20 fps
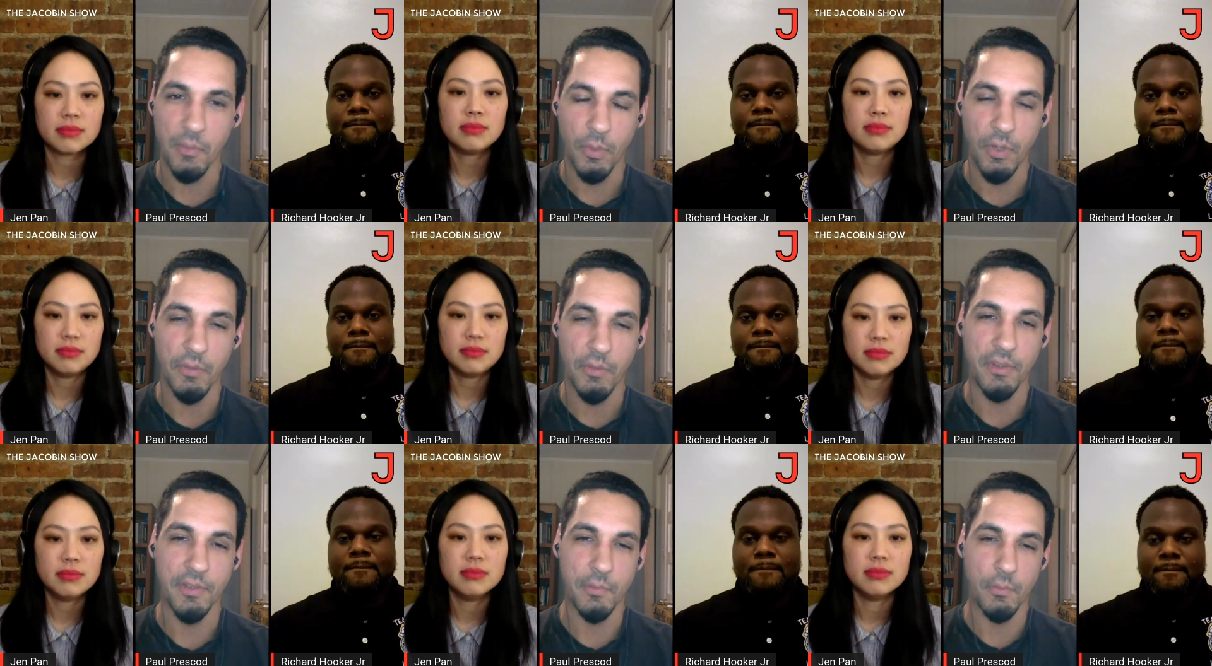
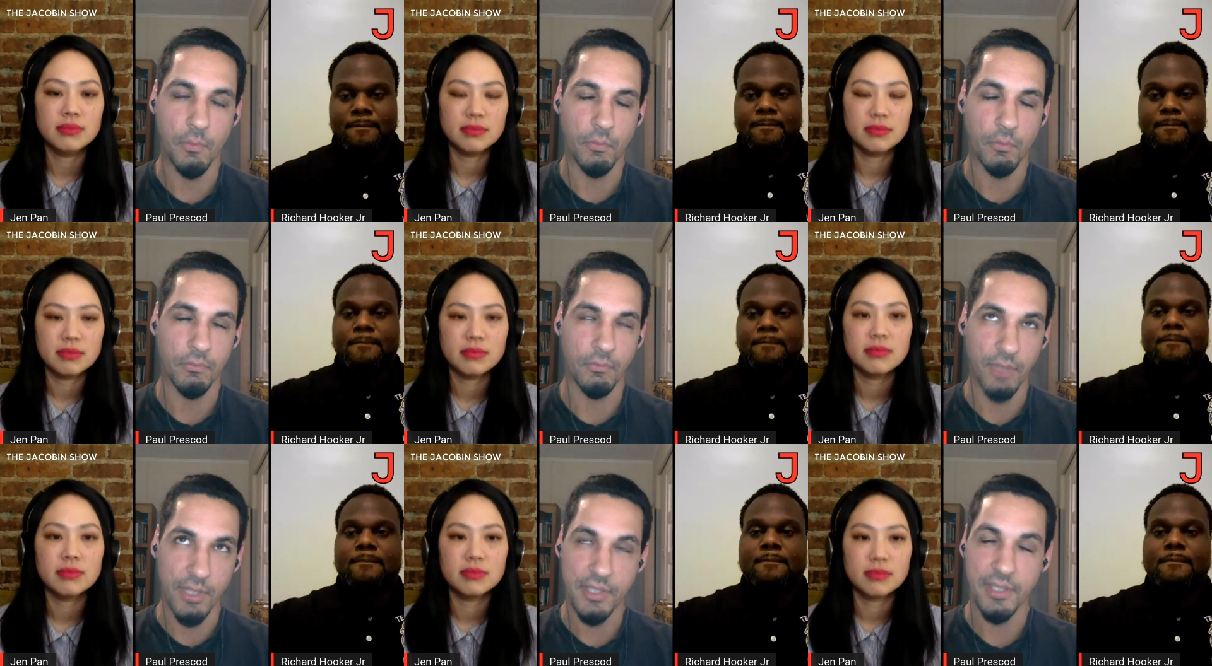Speaker 1: we
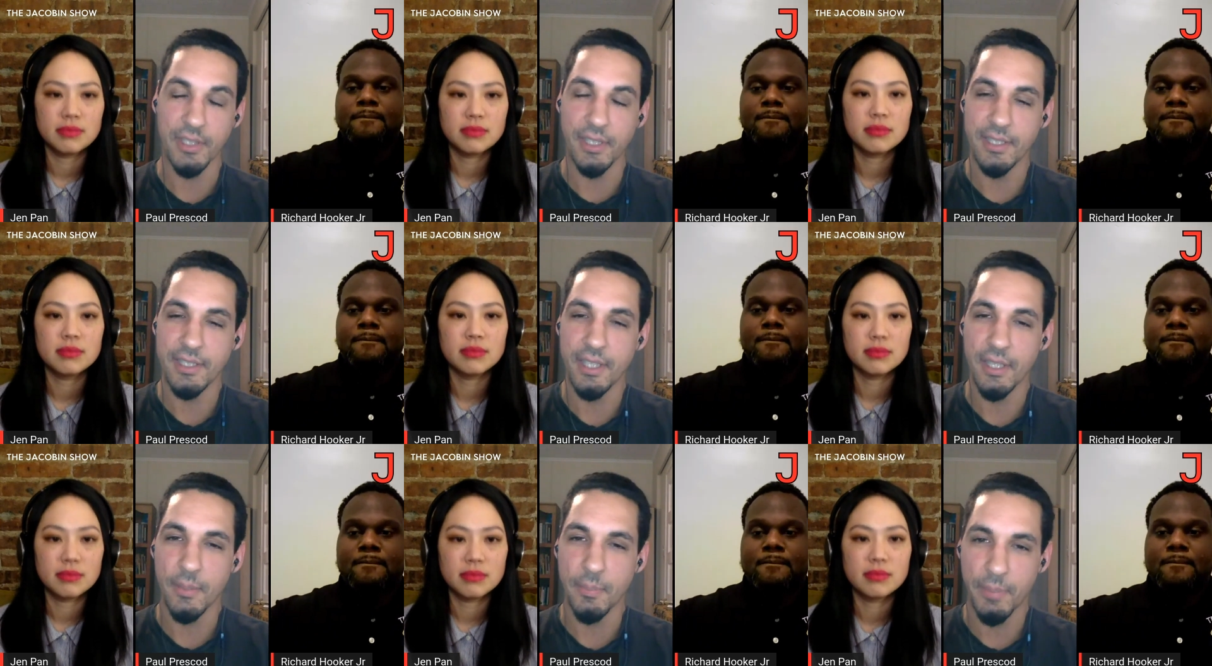
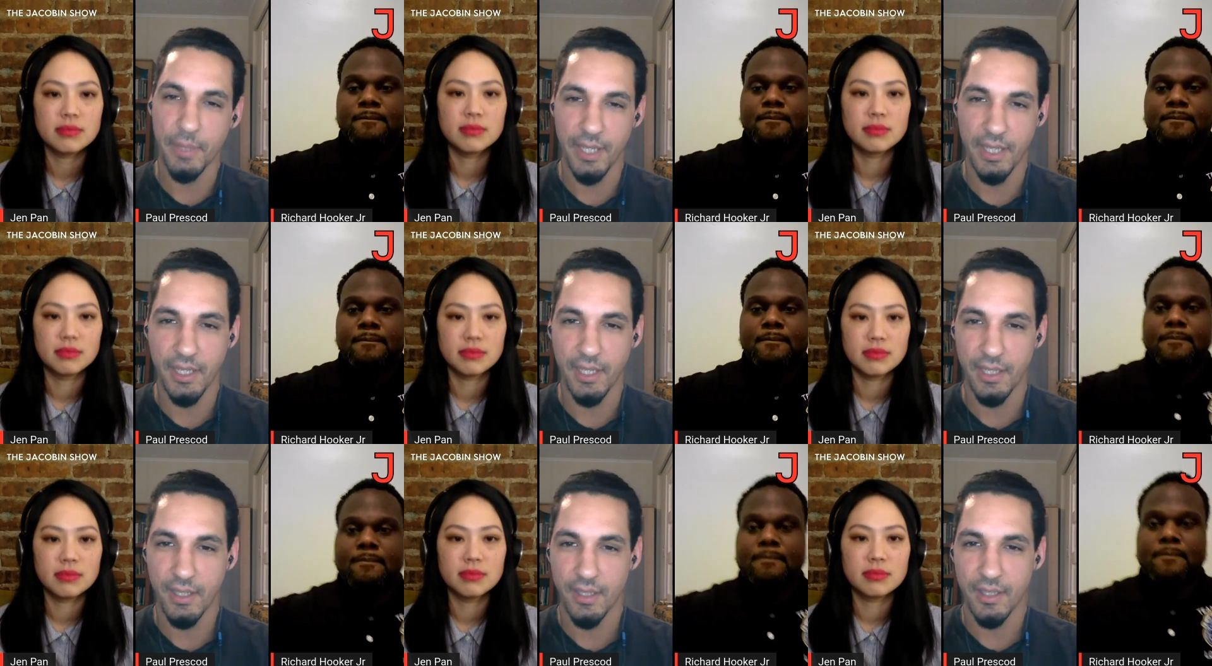recently did a
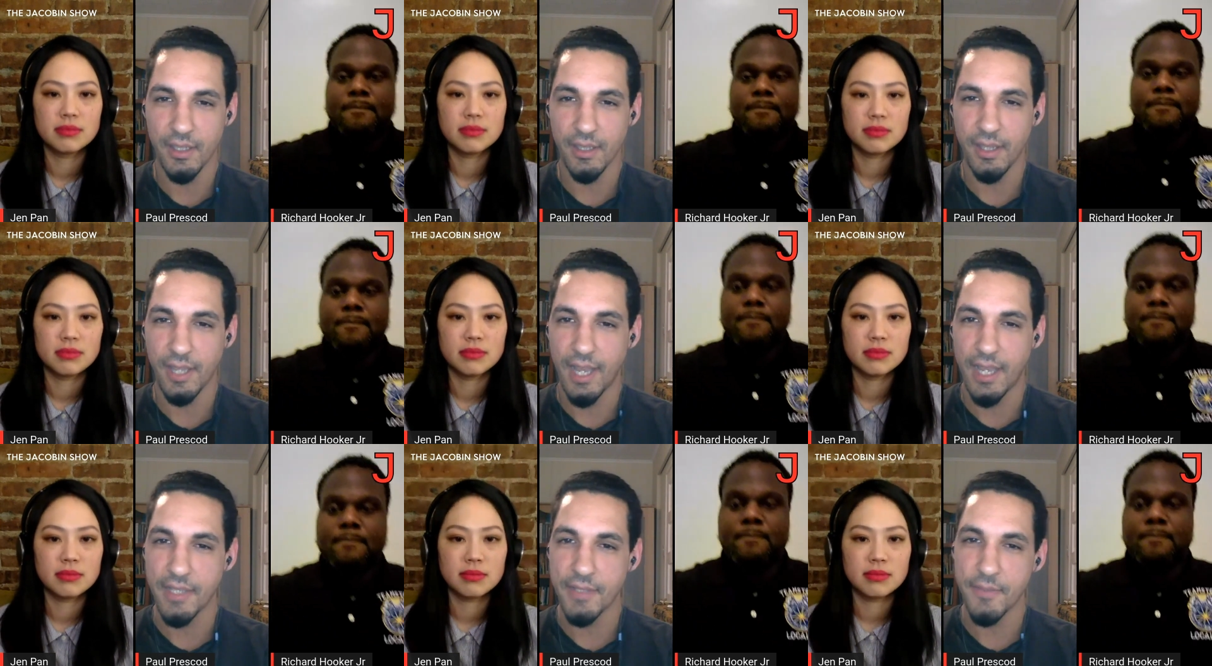picket
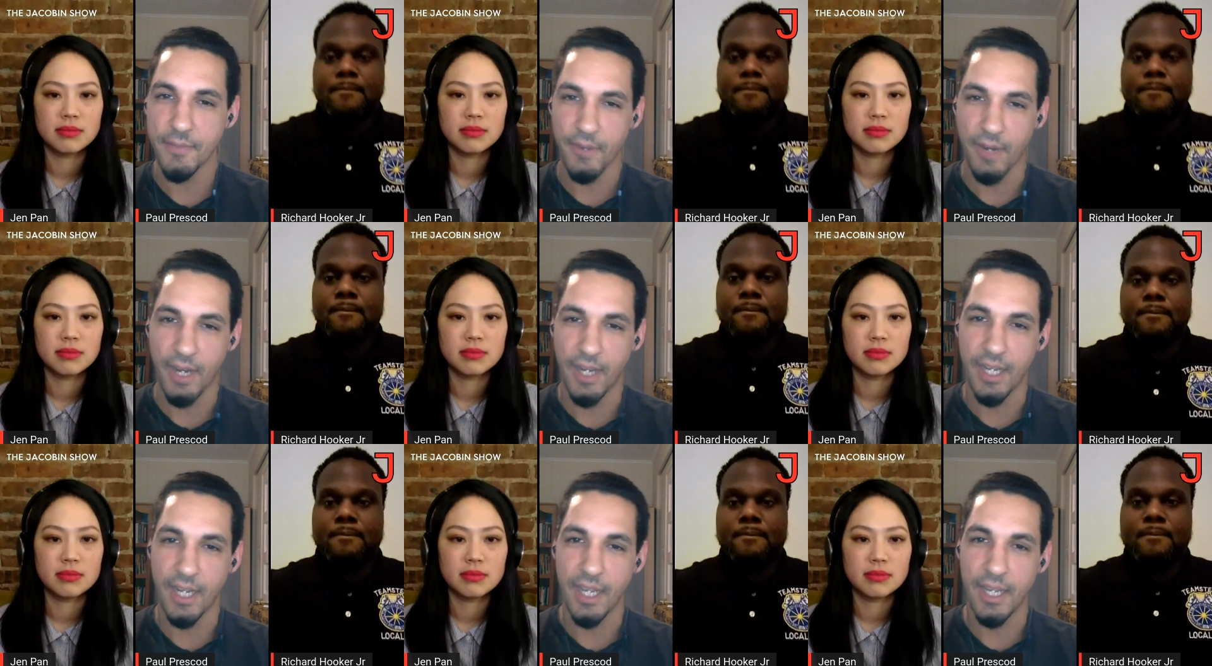last
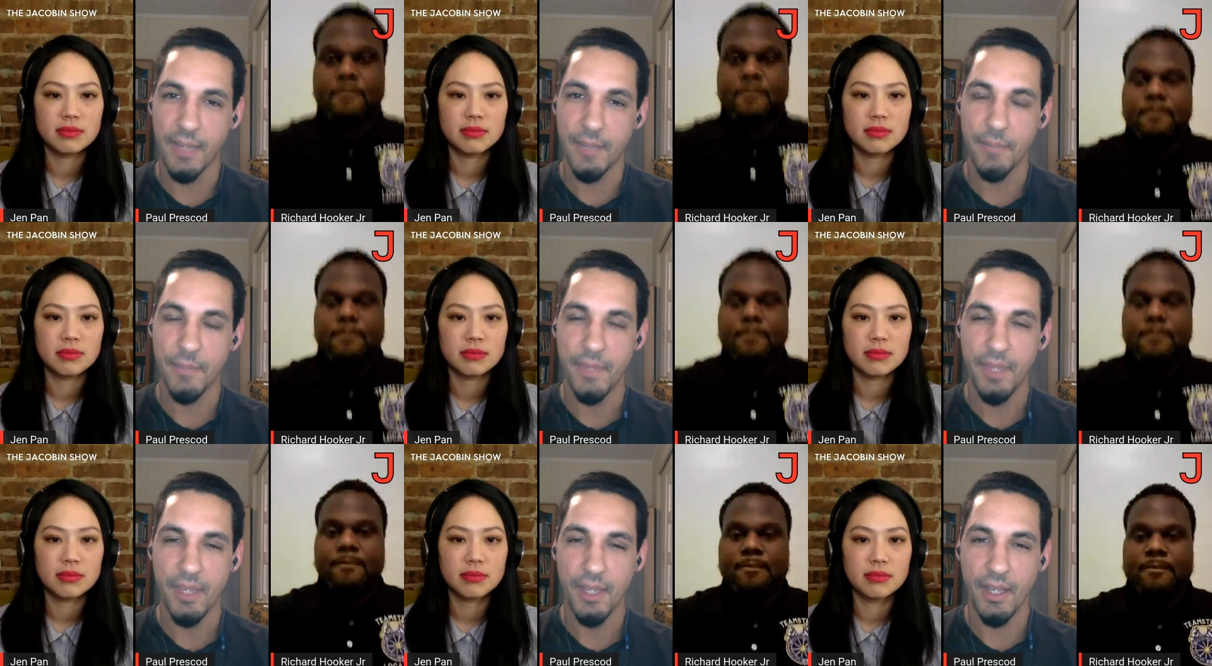
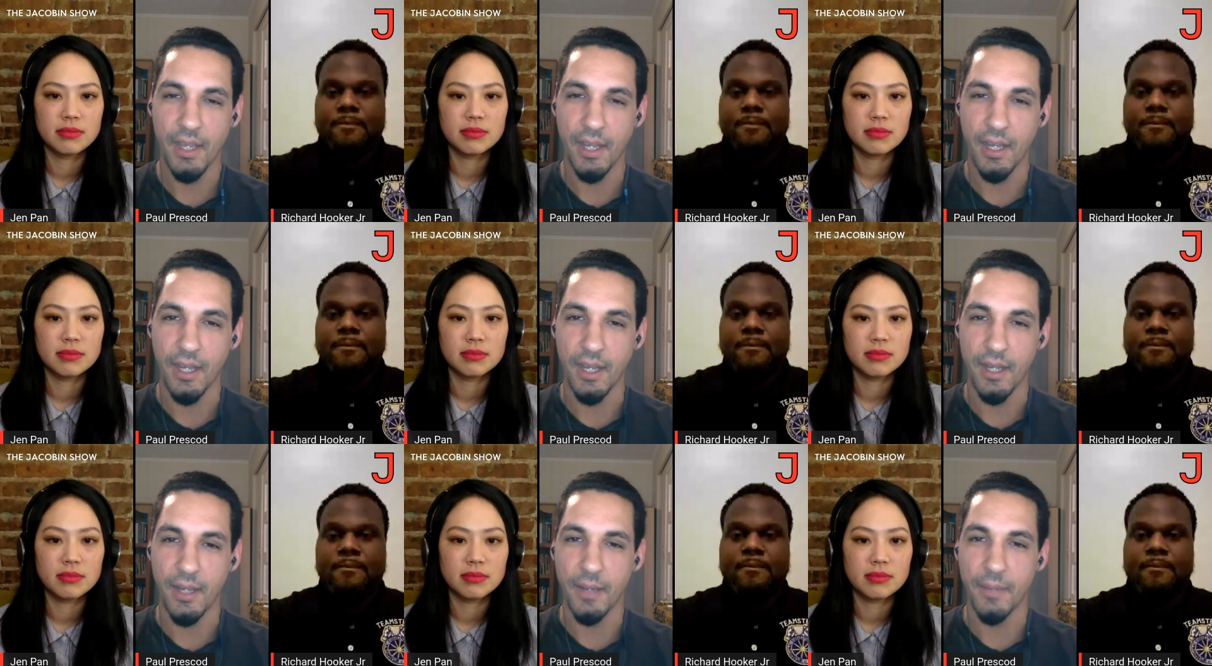Friday
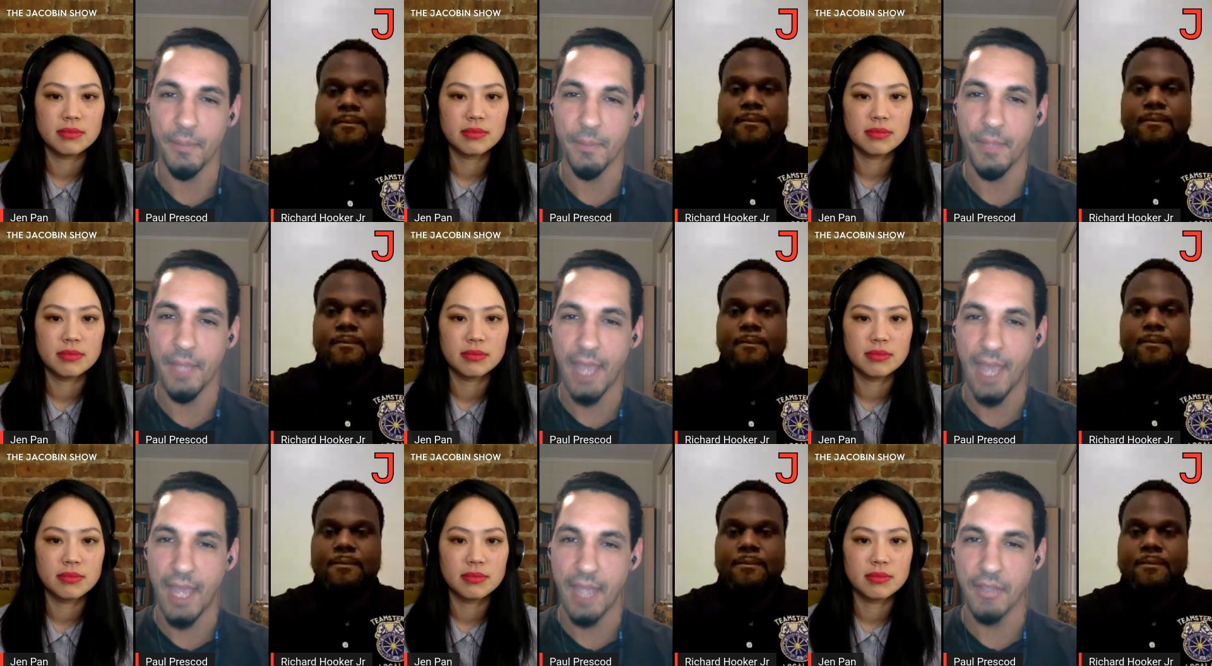at
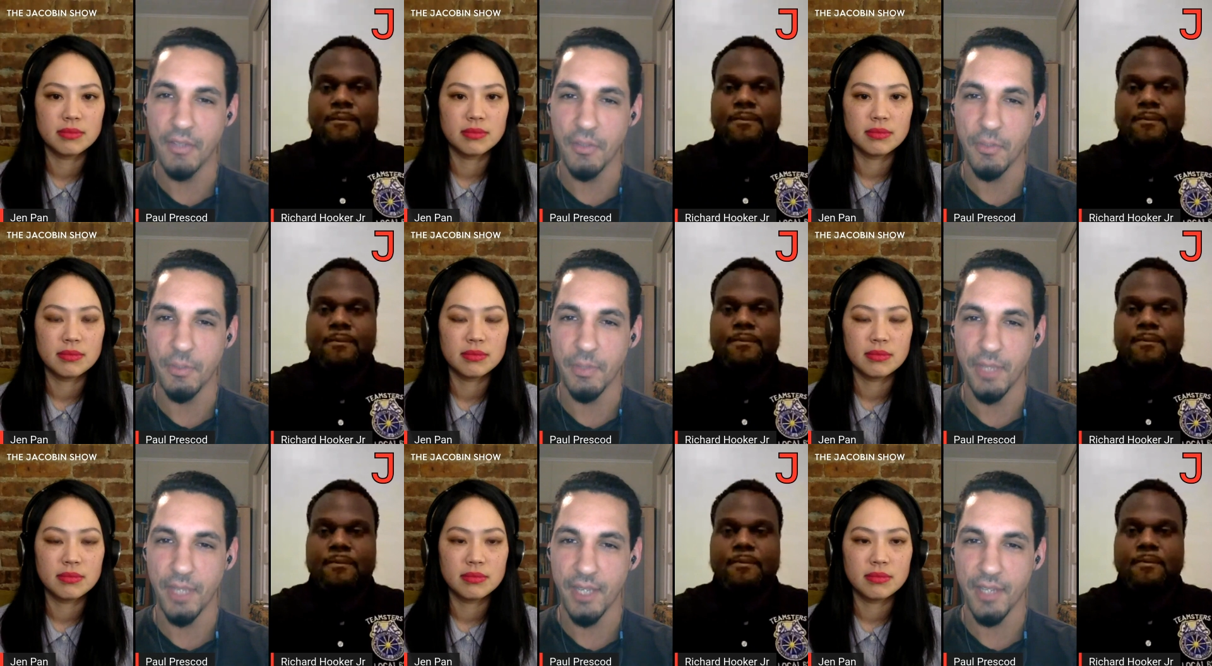
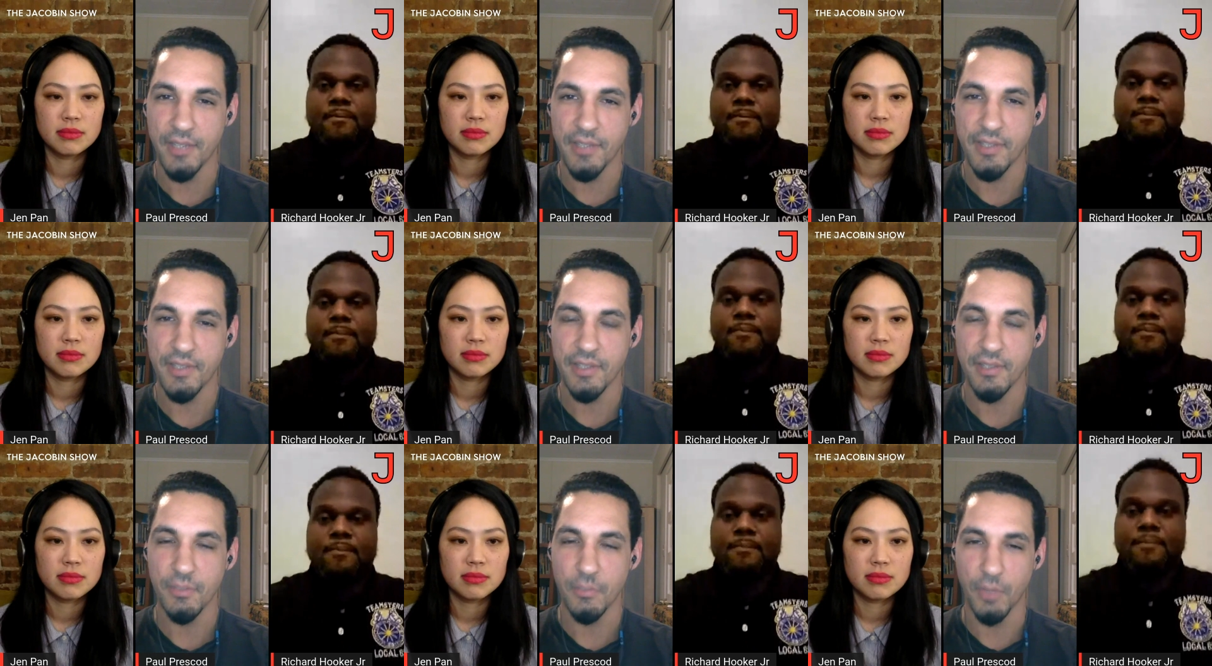
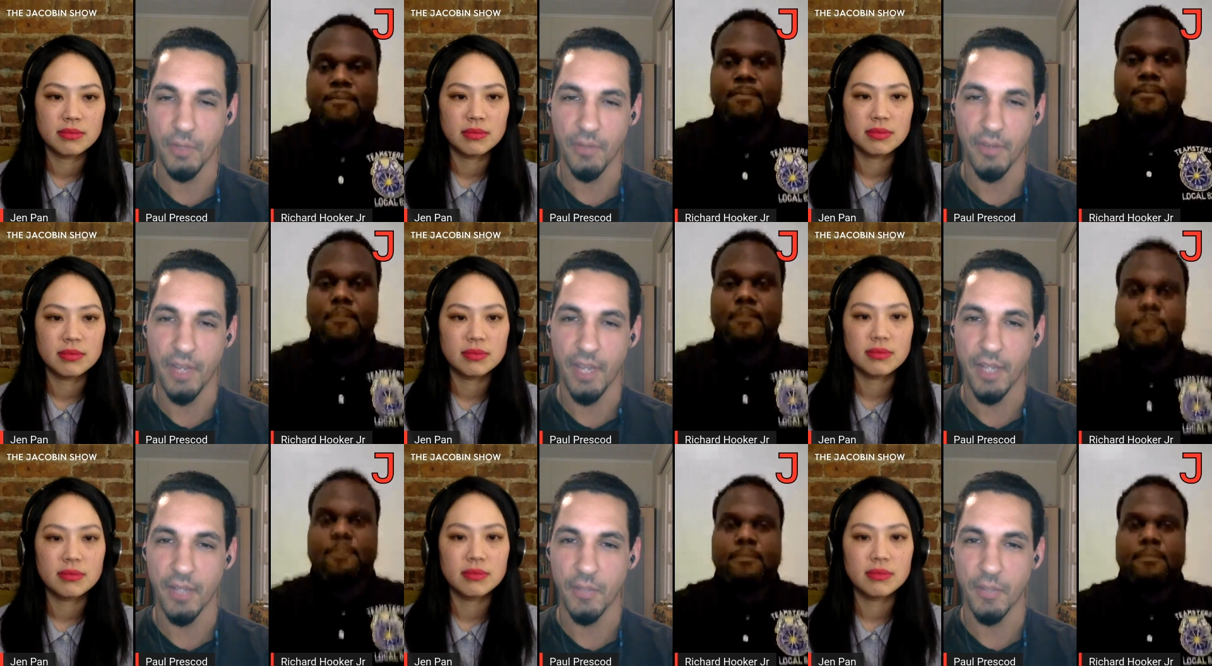UPS, one of the